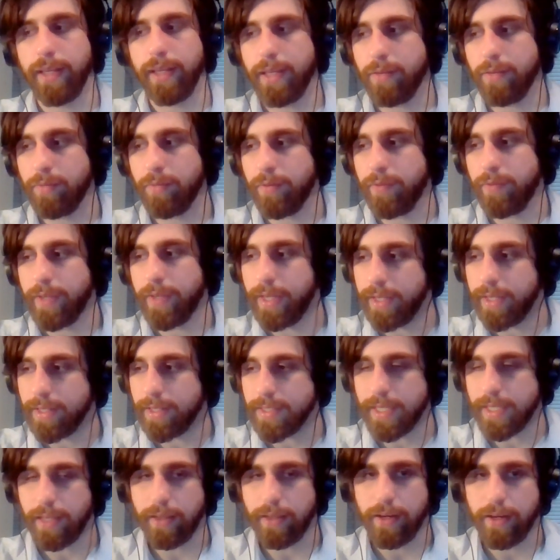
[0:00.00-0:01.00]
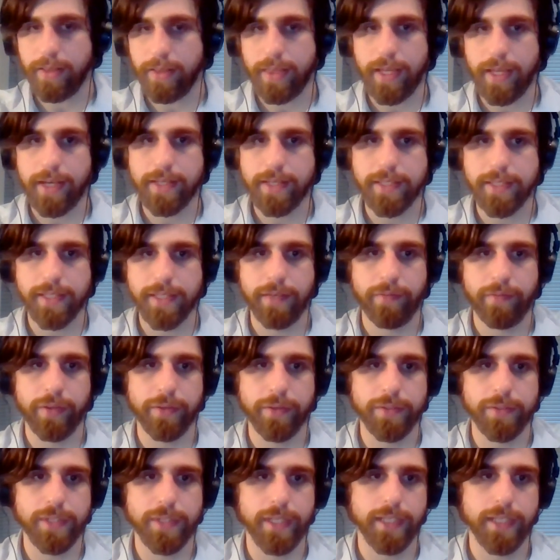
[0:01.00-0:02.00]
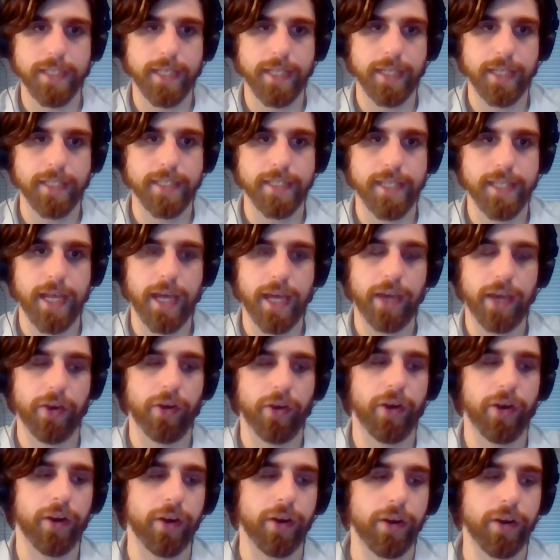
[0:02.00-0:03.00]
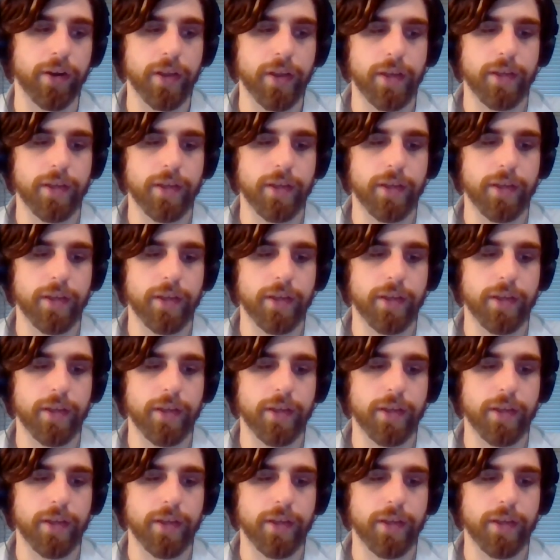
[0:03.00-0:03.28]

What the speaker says: Like even if the neg can say a lot of things, if those things they can say are,